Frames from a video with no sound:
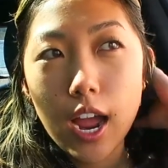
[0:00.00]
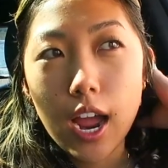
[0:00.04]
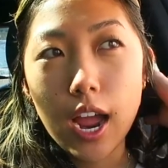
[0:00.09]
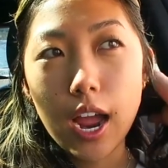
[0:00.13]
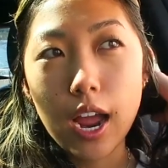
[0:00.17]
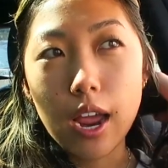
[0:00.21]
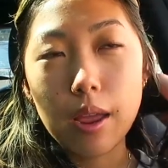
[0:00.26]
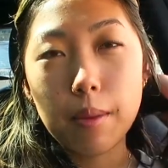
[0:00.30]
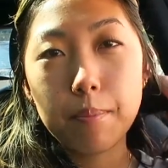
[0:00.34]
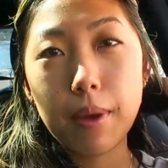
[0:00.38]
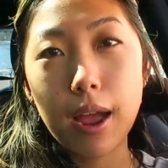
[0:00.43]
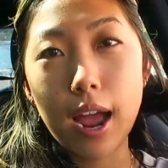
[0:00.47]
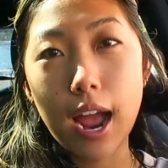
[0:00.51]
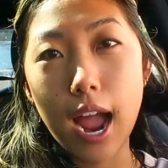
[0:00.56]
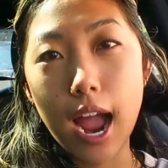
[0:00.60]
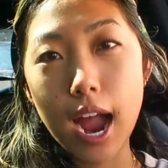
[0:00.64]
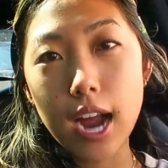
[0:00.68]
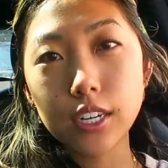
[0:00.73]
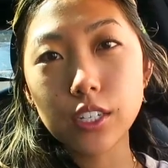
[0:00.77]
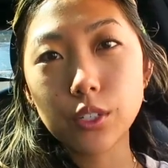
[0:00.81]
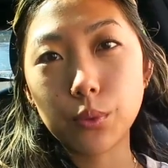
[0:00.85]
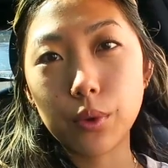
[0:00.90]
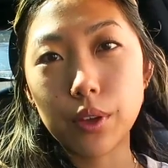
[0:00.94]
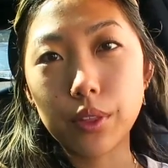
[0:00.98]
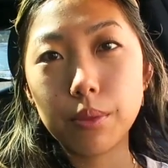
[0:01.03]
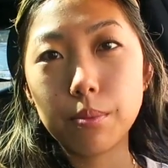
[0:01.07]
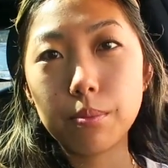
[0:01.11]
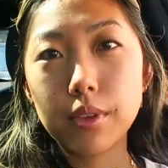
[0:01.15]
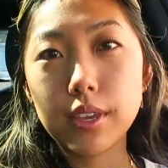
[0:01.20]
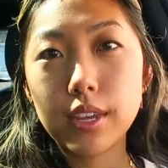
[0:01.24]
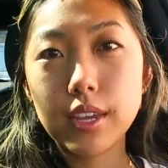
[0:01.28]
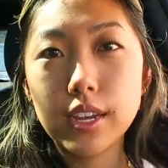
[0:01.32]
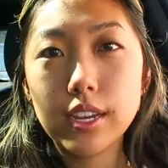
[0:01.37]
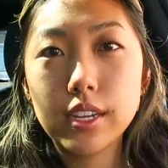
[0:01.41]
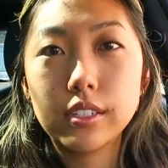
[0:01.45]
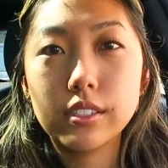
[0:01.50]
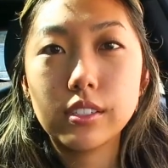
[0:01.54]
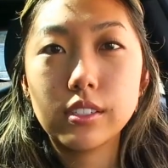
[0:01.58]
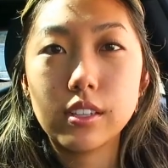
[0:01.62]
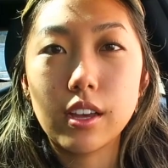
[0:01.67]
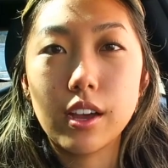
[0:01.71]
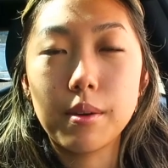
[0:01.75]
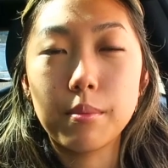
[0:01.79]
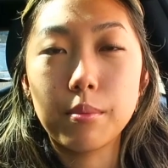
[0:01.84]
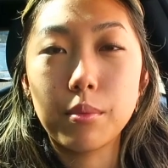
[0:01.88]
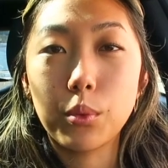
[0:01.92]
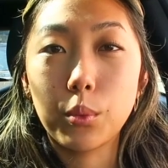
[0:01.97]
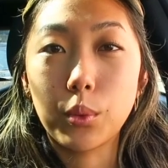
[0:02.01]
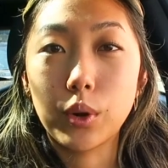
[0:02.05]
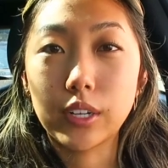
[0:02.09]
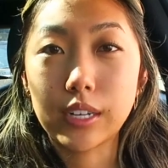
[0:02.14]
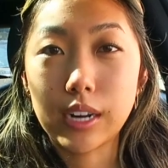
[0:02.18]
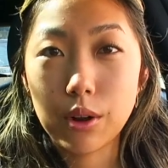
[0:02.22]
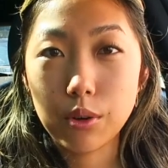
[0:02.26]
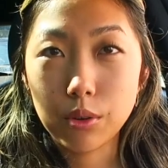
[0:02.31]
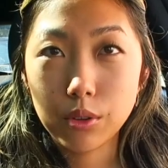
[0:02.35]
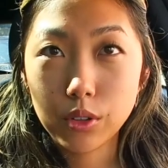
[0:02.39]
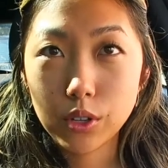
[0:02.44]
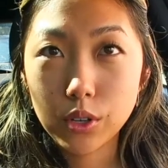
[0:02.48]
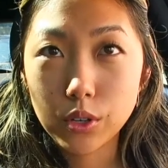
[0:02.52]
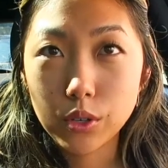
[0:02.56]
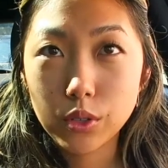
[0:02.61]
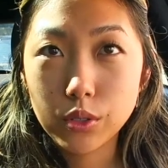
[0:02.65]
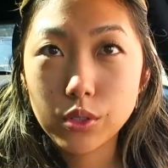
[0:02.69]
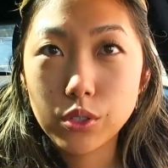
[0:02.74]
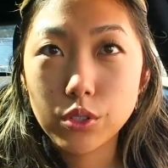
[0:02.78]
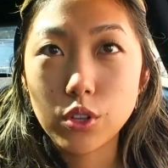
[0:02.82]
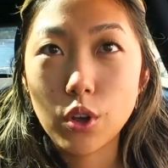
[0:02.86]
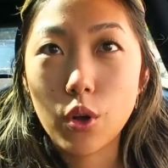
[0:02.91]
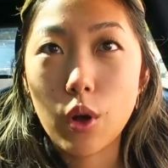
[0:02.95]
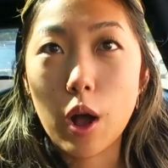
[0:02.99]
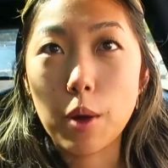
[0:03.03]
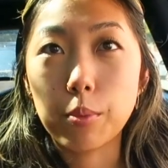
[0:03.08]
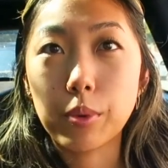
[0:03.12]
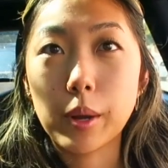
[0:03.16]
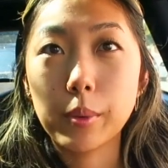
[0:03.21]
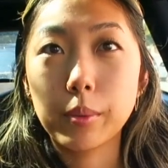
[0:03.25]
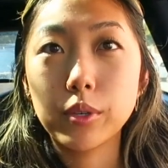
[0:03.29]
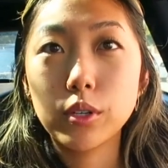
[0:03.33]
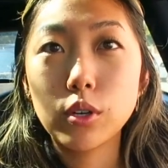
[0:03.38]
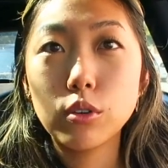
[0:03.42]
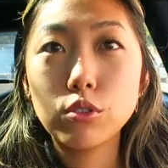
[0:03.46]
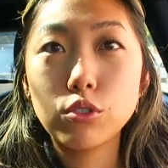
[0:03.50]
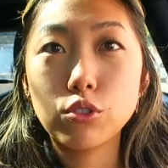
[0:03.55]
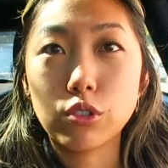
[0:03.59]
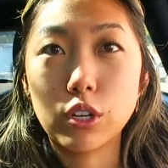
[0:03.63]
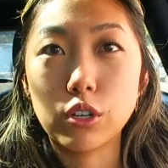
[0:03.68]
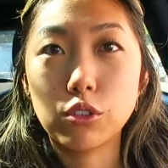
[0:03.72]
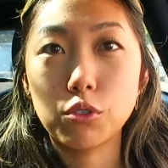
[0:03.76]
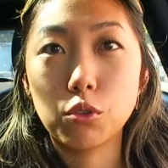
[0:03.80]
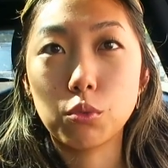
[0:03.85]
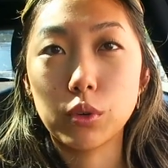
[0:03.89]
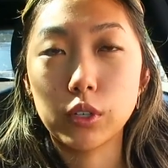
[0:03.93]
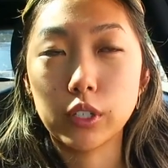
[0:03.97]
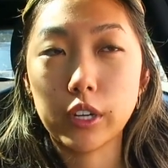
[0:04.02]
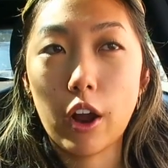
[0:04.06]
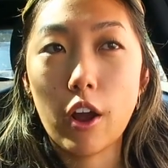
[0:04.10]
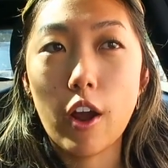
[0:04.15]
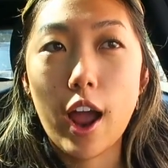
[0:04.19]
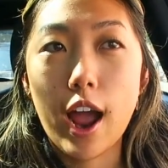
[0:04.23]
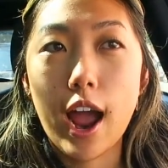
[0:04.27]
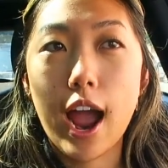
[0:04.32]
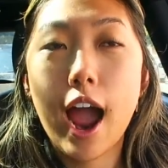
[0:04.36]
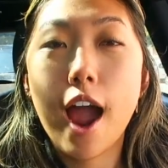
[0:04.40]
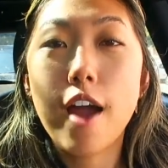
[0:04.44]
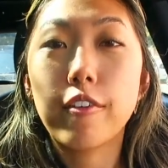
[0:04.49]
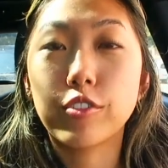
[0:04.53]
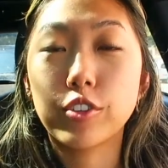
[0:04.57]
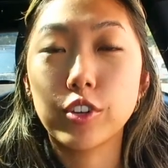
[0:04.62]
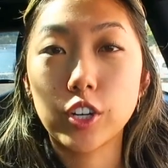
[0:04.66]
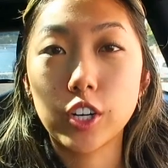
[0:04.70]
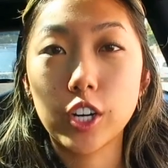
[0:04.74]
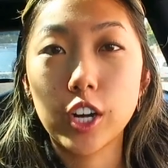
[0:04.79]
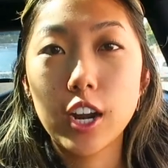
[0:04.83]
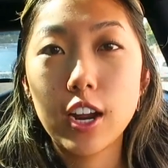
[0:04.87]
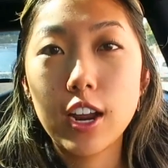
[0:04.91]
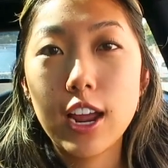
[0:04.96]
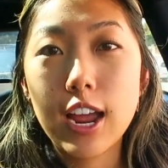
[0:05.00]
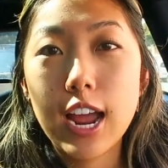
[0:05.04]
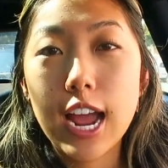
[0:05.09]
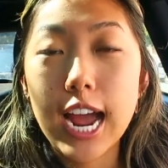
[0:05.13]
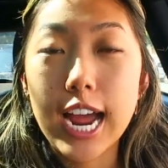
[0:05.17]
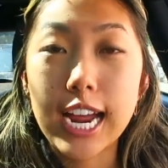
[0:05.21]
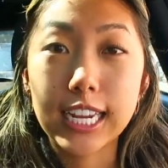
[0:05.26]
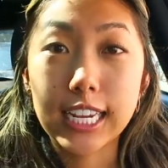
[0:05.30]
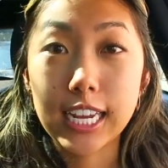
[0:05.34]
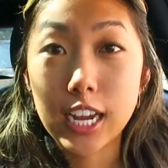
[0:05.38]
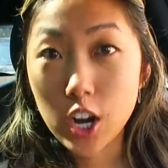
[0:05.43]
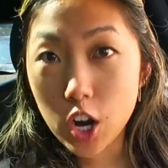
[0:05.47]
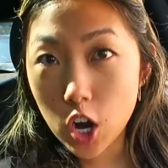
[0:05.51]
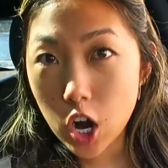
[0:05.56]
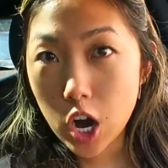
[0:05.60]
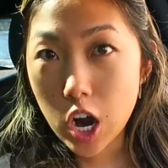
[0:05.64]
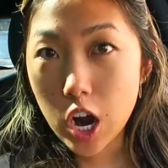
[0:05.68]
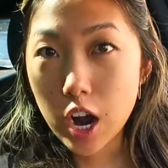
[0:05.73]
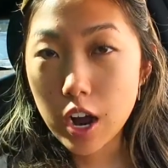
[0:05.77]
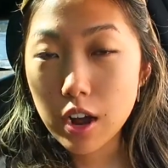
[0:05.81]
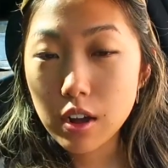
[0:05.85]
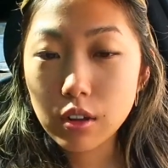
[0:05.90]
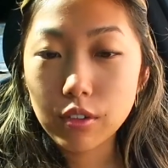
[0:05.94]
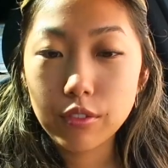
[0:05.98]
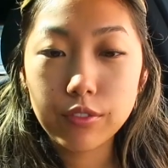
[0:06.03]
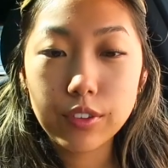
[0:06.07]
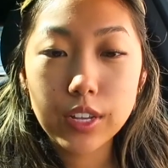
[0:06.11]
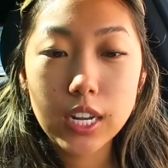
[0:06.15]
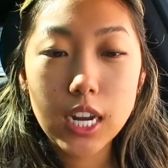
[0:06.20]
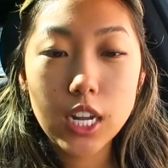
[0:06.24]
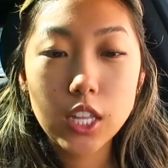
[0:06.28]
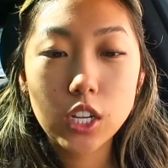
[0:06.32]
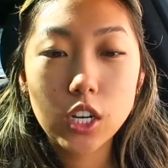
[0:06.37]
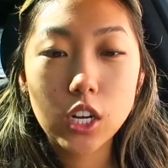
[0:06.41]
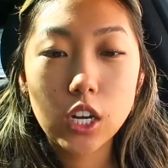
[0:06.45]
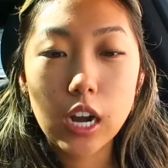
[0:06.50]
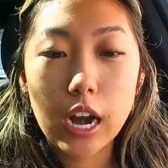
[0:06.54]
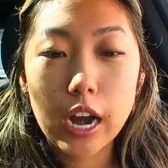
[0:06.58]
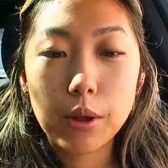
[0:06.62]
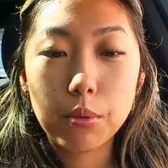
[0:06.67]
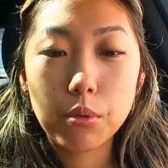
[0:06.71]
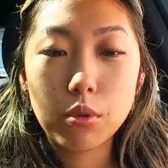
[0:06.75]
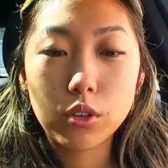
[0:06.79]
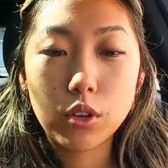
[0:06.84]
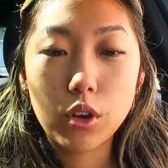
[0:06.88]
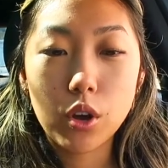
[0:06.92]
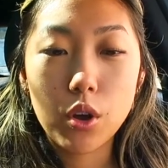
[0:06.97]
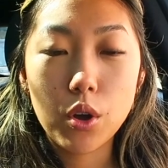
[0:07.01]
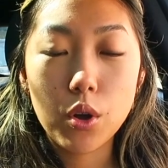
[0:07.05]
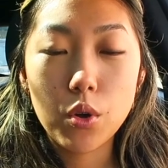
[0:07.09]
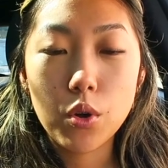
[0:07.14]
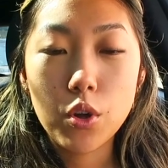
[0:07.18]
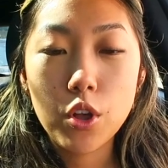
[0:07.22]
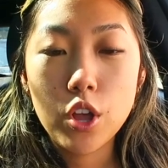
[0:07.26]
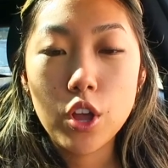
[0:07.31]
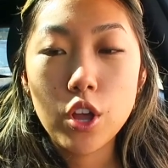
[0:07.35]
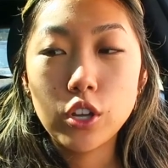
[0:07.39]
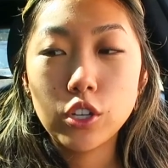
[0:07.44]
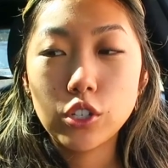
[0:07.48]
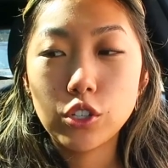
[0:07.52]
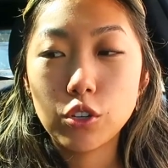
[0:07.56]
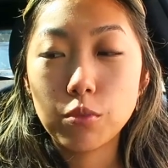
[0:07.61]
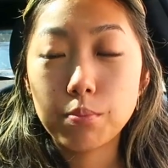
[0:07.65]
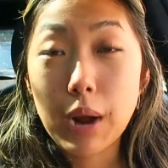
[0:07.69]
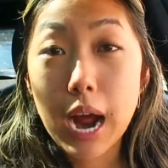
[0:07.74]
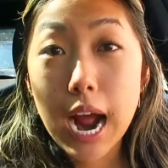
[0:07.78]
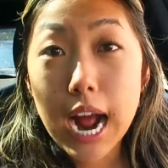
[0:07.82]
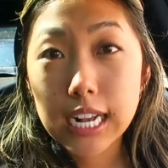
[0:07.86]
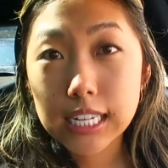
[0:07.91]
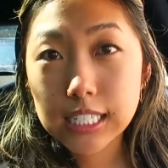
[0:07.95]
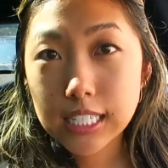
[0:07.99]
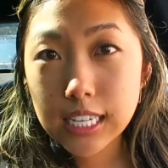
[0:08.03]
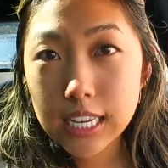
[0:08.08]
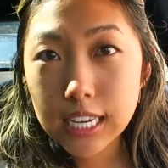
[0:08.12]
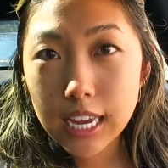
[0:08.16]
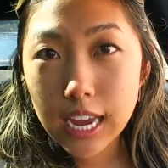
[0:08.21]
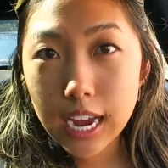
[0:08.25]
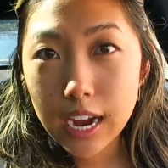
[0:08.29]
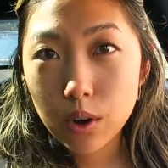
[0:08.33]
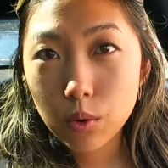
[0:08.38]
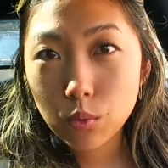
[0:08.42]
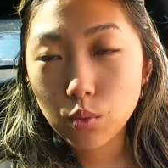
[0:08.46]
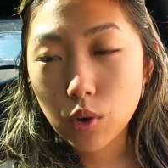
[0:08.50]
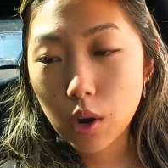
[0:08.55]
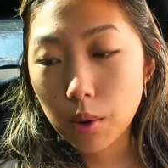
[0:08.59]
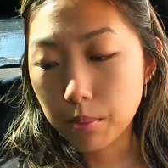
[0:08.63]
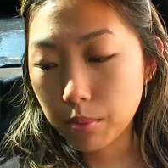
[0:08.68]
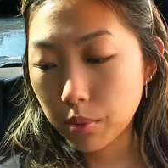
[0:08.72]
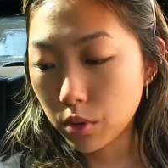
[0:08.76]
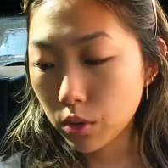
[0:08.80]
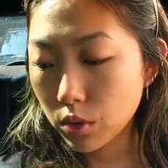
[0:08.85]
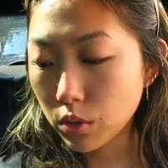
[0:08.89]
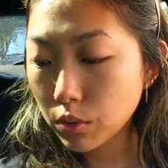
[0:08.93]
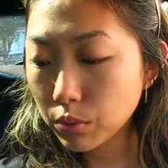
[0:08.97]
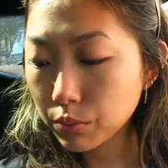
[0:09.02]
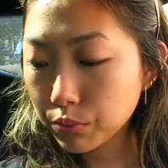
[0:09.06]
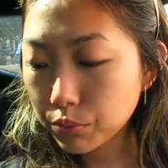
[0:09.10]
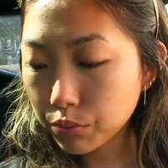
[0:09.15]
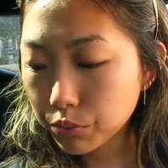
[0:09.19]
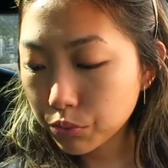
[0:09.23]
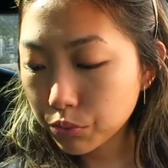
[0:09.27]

I packed with me some workout clothes so I'll probably go straight to workout after I get off either I will go do boxing at Rumble